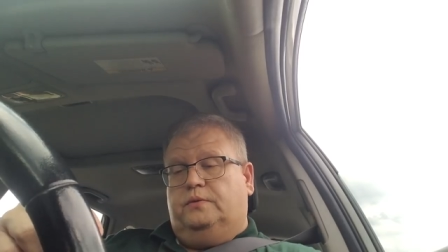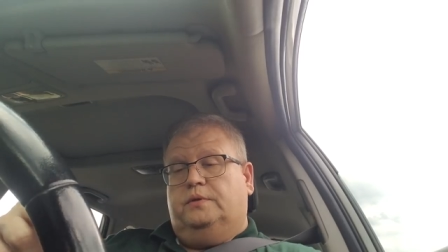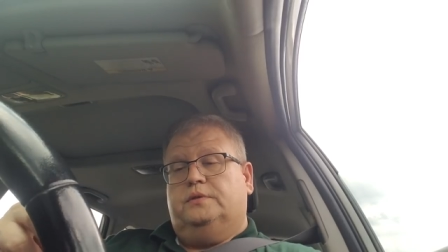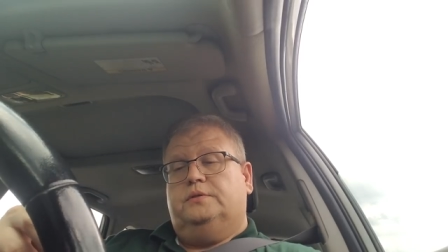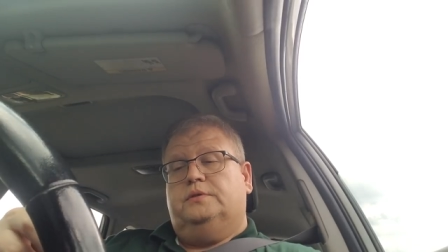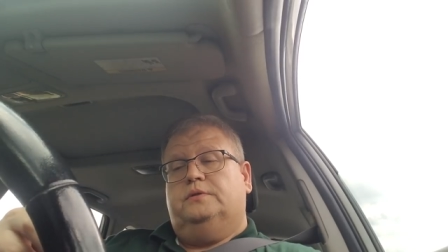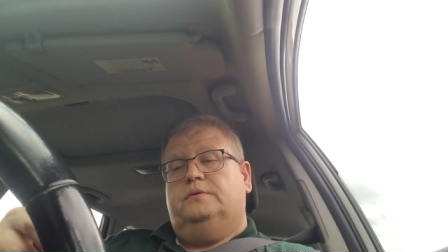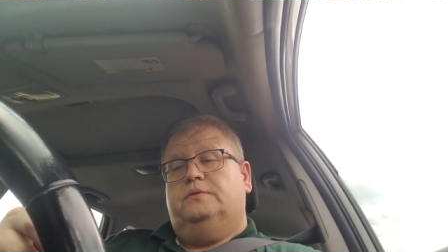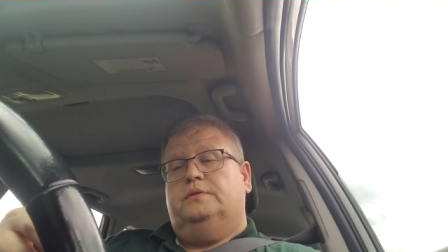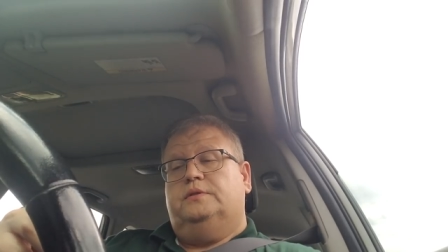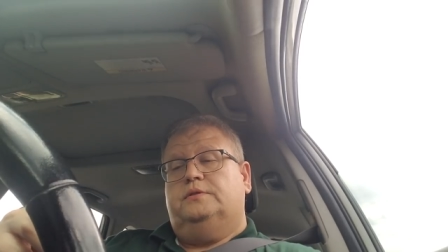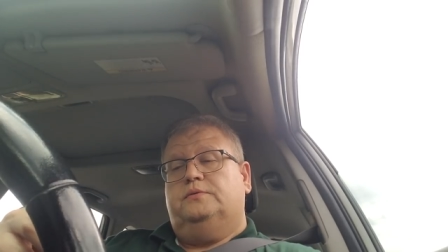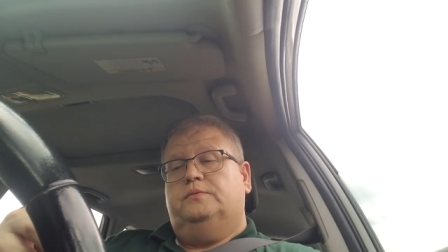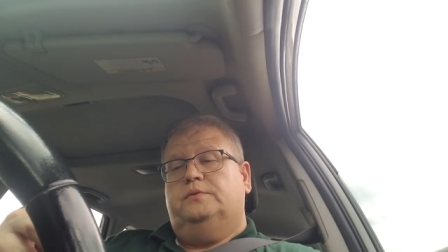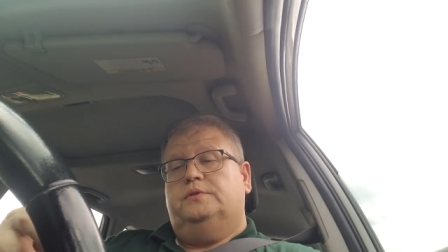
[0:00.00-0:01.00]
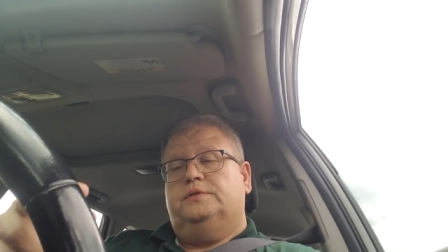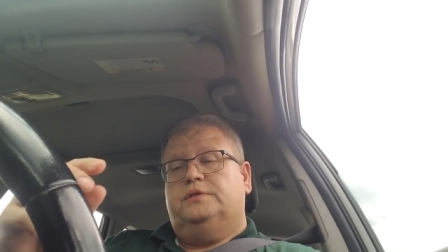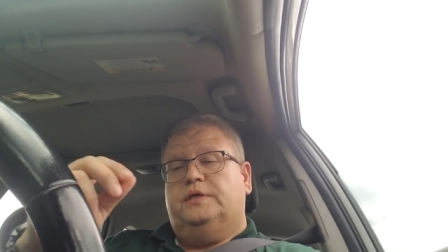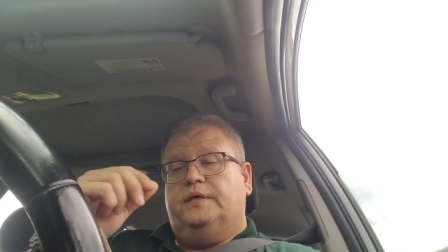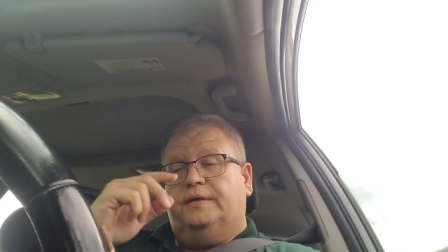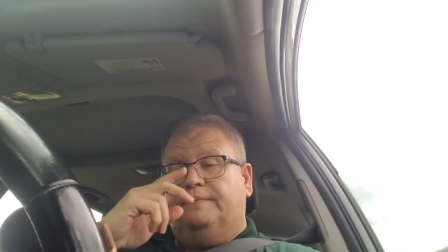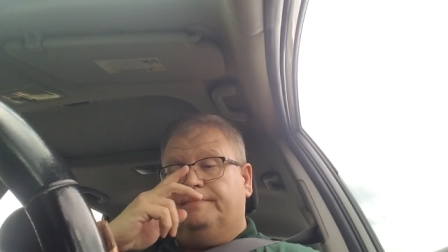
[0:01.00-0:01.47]
So this was,
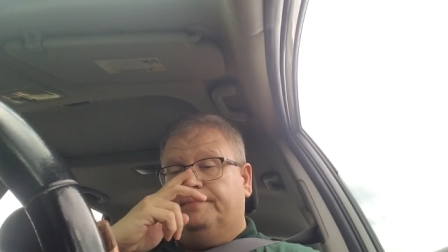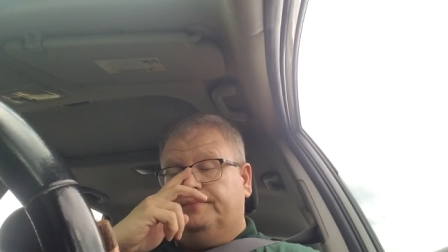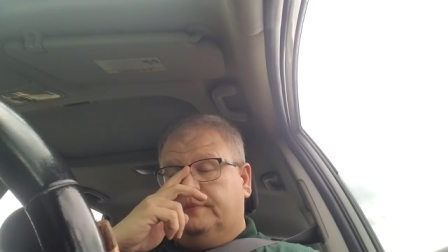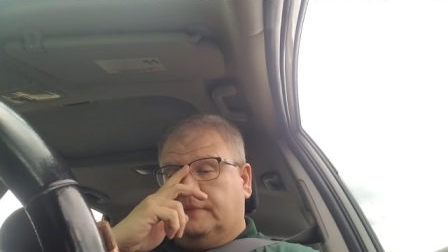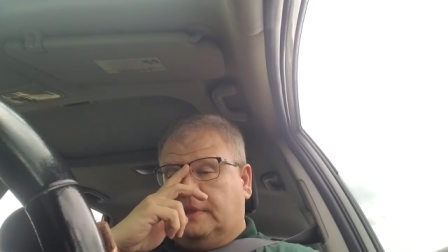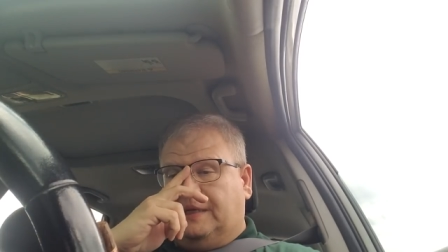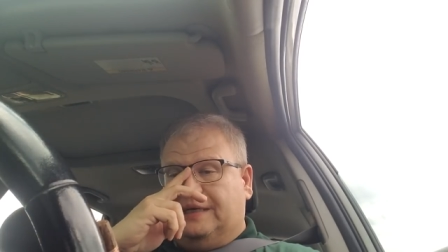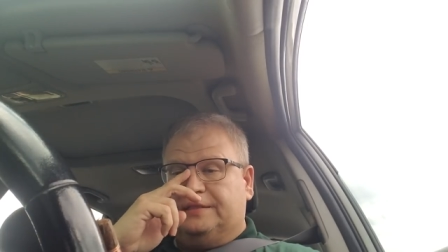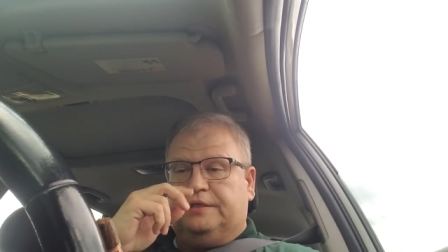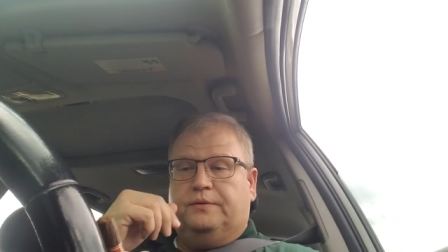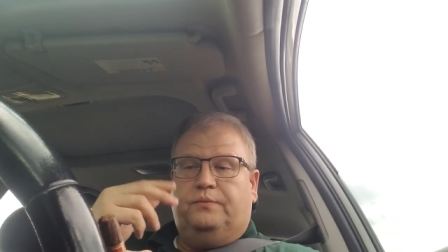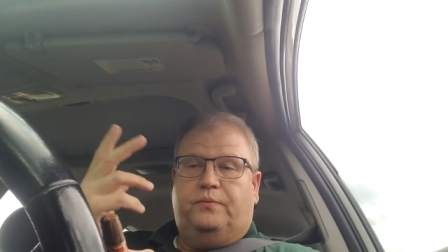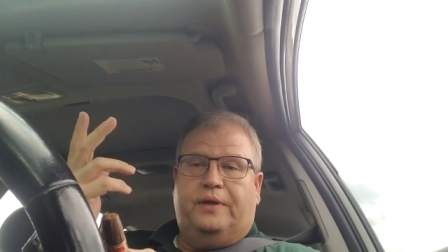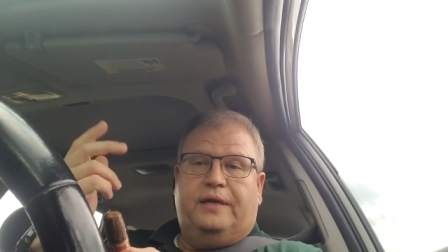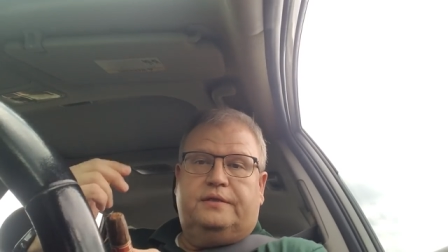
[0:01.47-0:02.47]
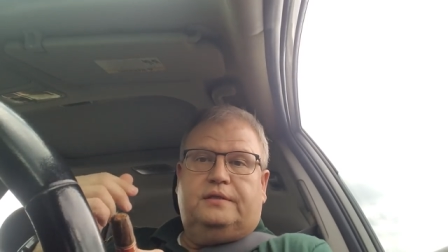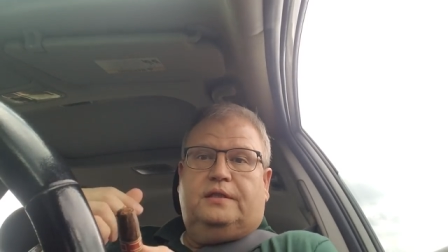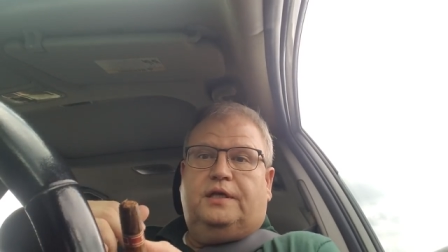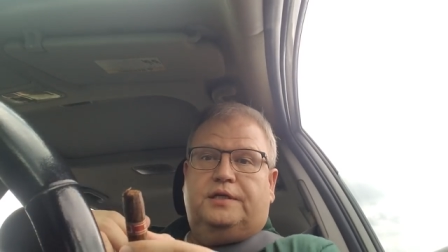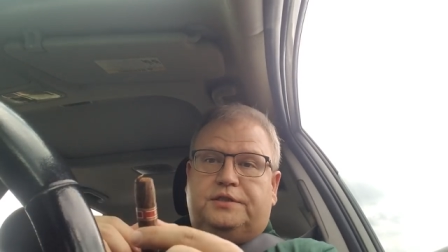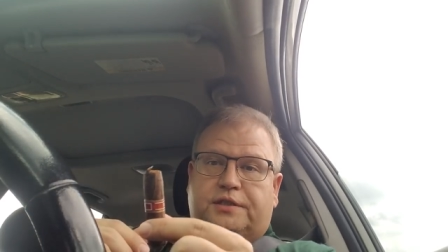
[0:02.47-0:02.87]
um, actually went out to lunch